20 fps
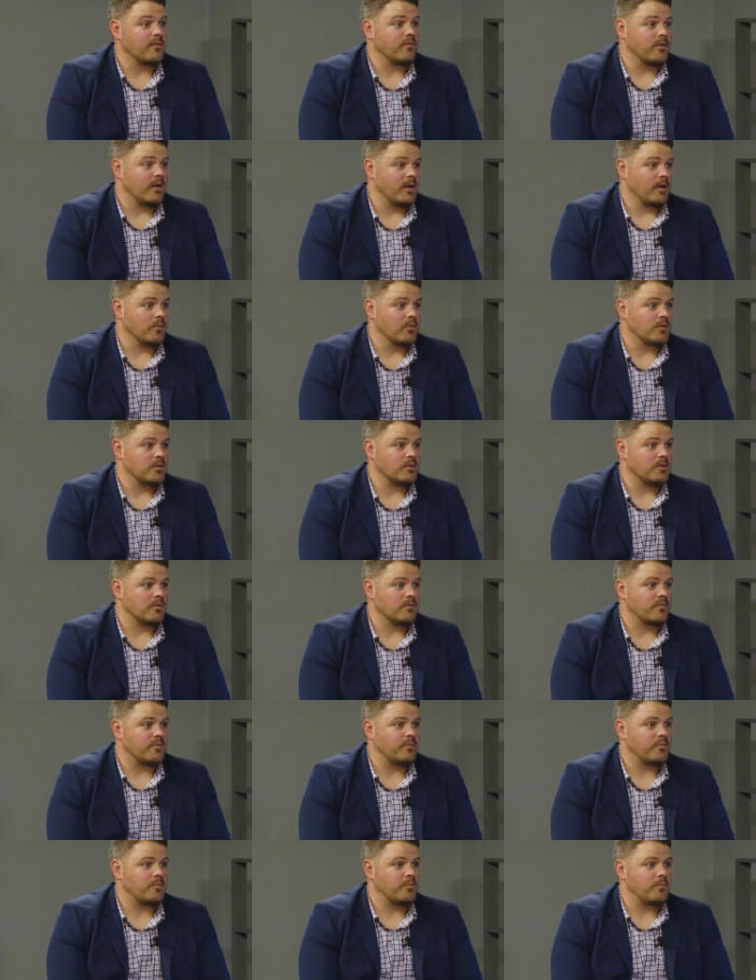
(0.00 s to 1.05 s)
language of
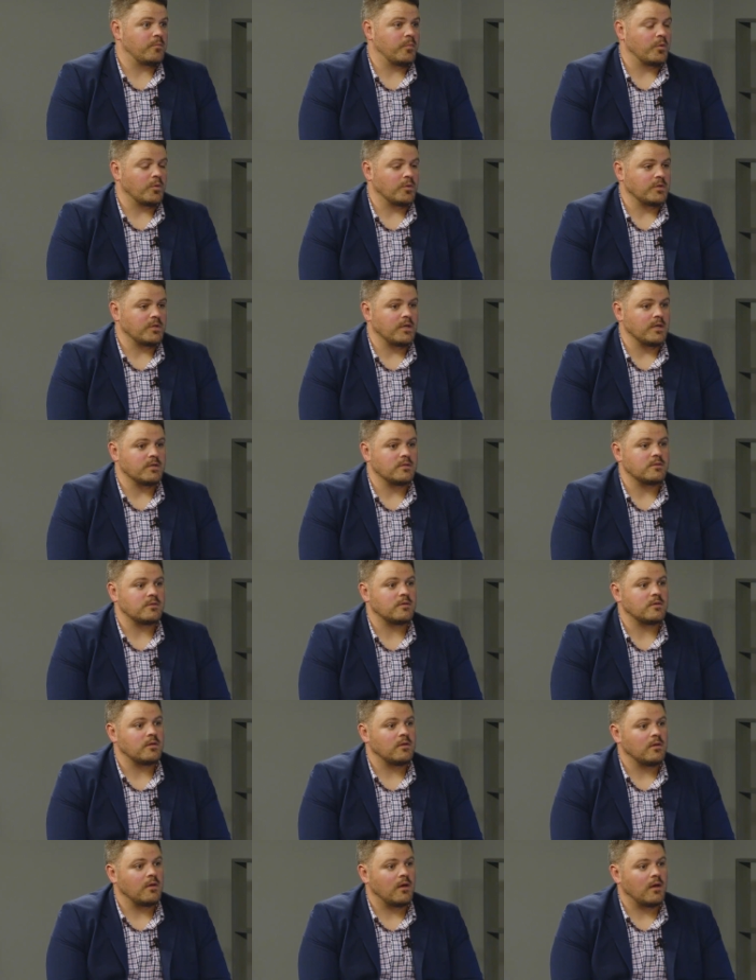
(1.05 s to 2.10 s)
Portuguese
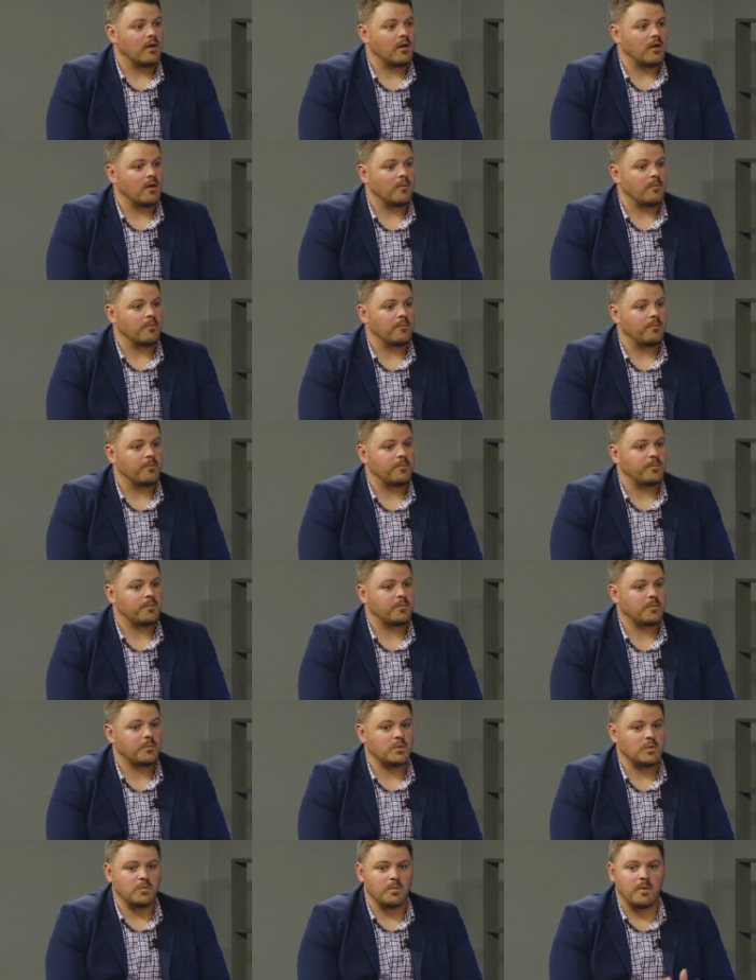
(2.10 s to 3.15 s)

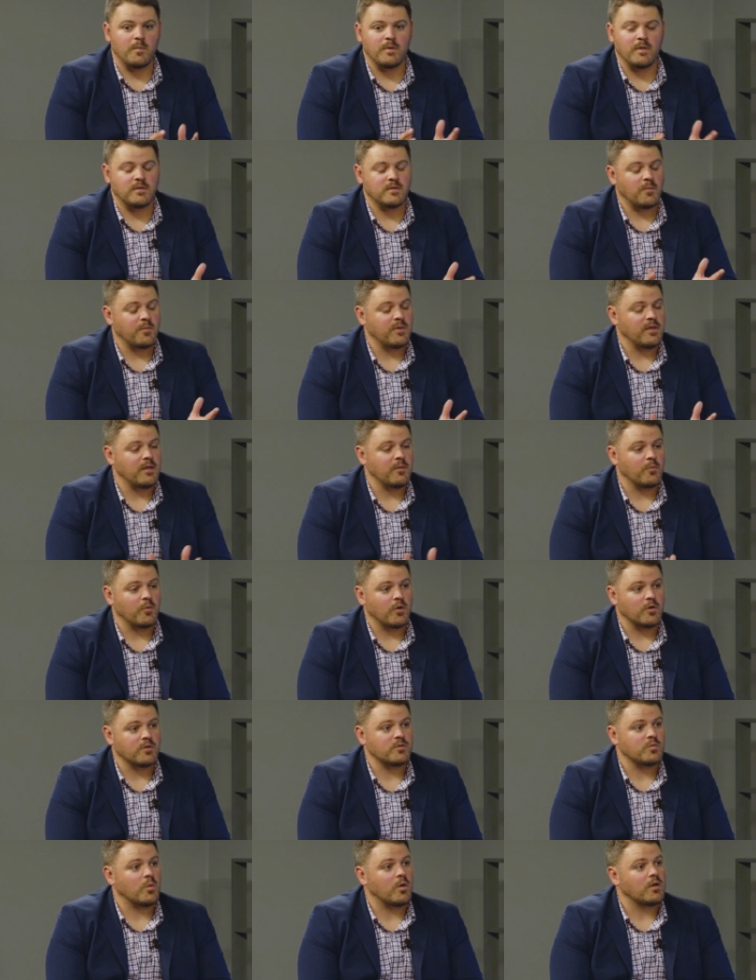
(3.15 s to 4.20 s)
to maybe some of the
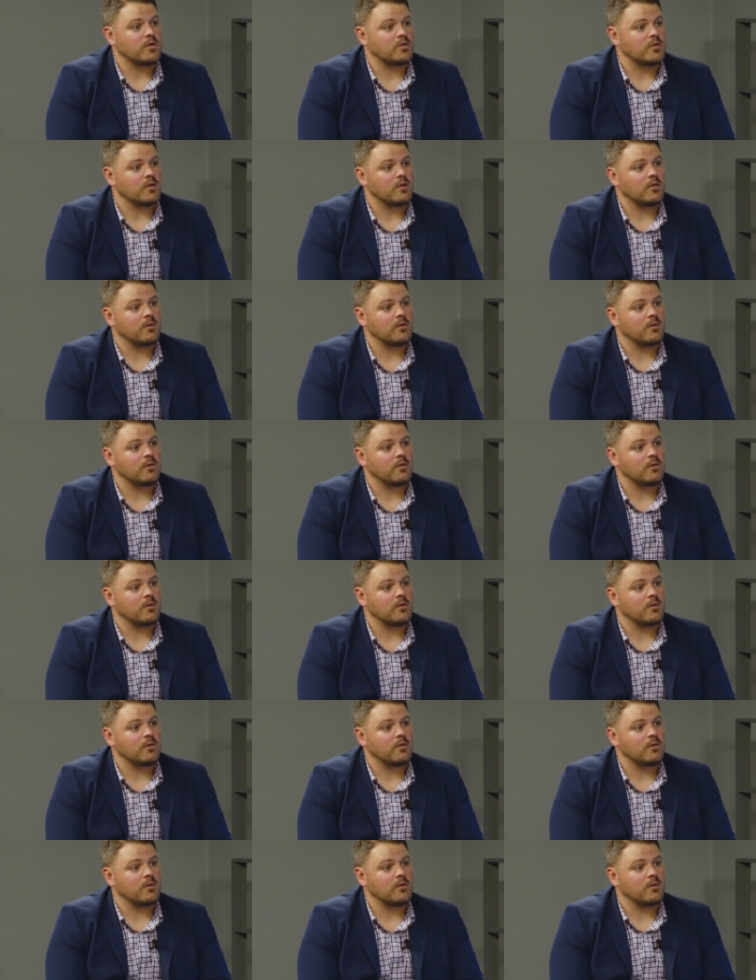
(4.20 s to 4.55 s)
immigrants watching?